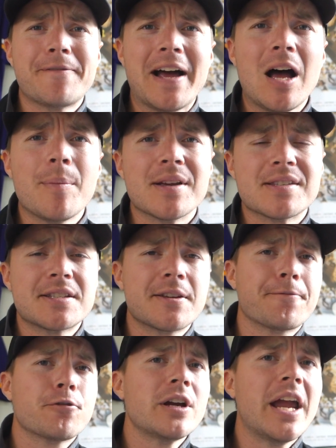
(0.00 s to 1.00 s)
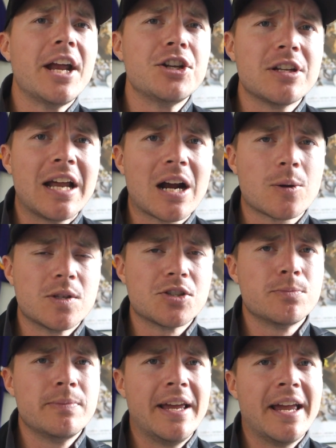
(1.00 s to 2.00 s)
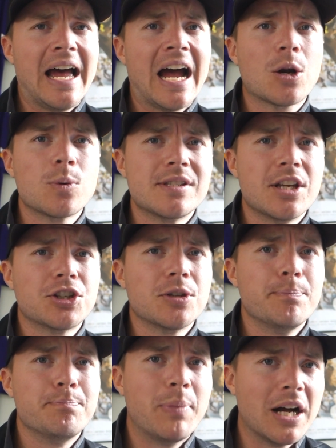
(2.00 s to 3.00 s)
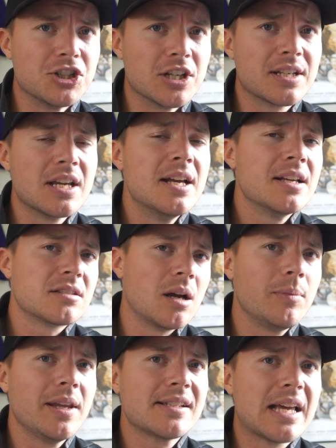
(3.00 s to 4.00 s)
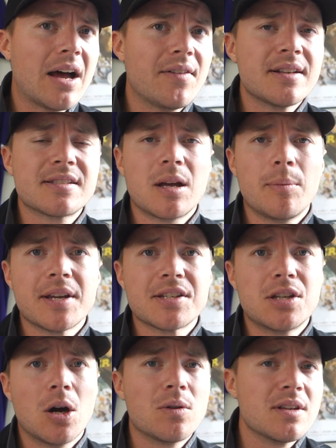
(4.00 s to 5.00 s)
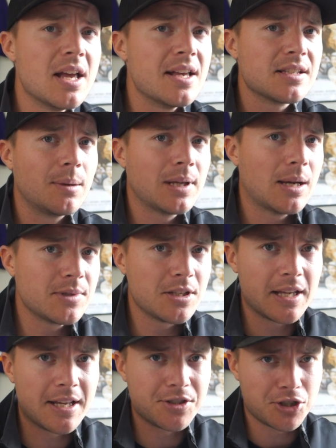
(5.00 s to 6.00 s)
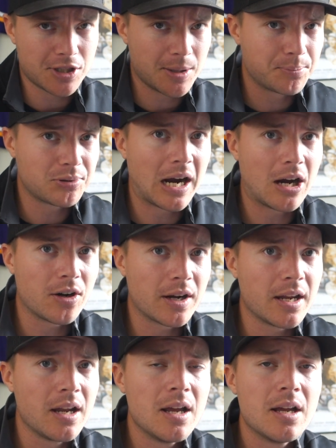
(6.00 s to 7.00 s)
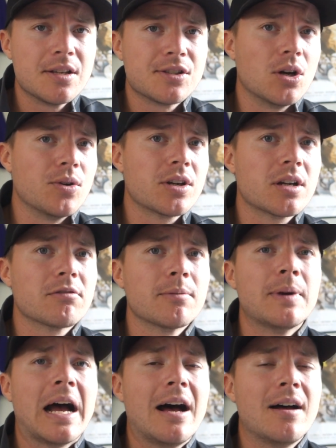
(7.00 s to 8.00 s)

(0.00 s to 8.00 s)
know what FAAB is, it's a free agent acquisition budget. Some leagues have it, some leagues don't. Sometimes it's just in priority. So you're gonna